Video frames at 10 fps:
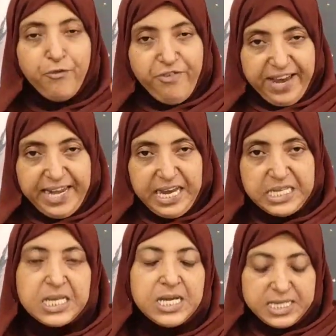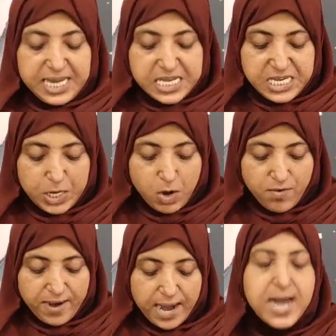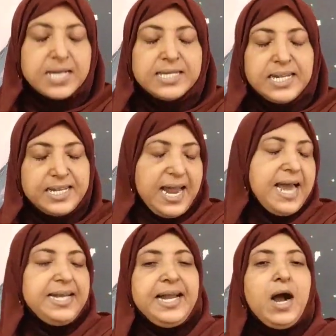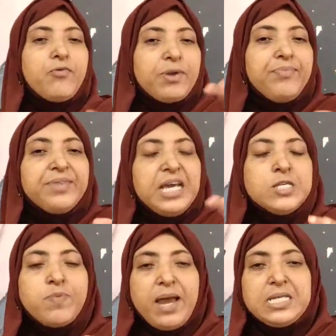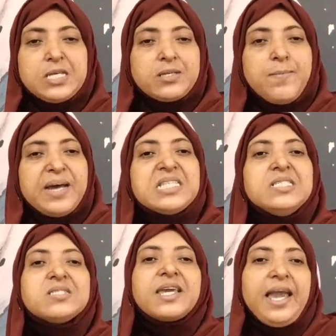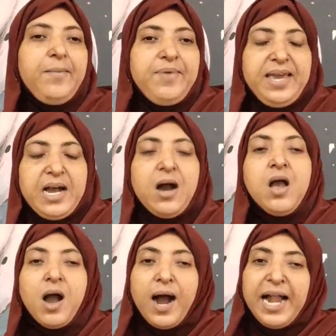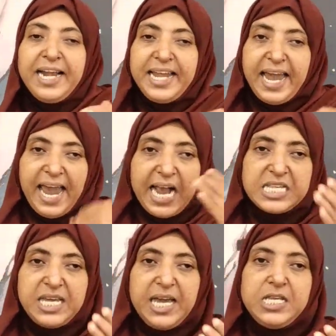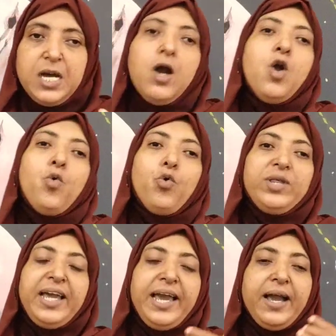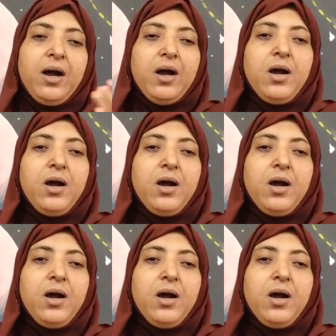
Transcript: Venice, then Genova, then Granada. From these places, merchants came here and they exchanged or they